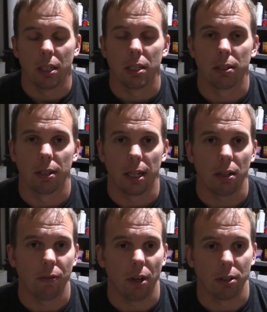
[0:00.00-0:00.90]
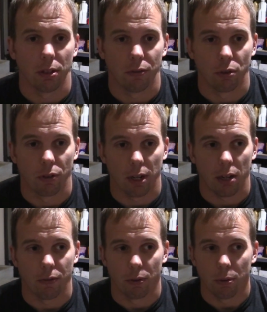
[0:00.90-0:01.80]
So the downfall to the
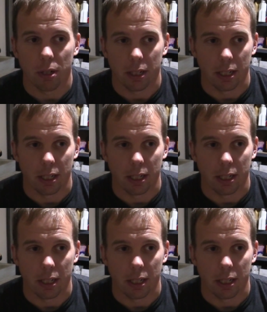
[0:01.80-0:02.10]
4-valve, for one,